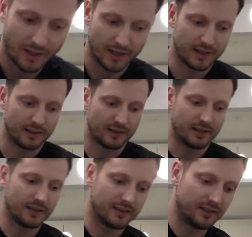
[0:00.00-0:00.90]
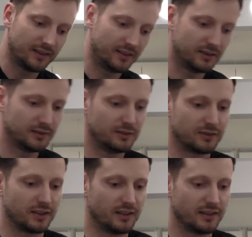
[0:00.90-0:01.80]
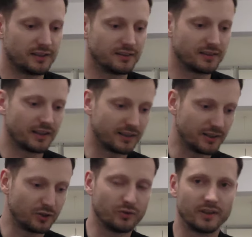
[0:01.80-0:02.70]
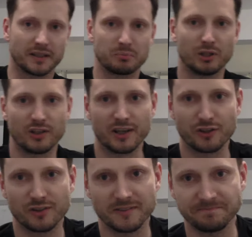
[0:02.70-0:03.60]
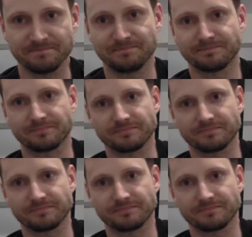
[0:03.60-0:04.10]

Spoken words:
And okay, let's get into the explanation.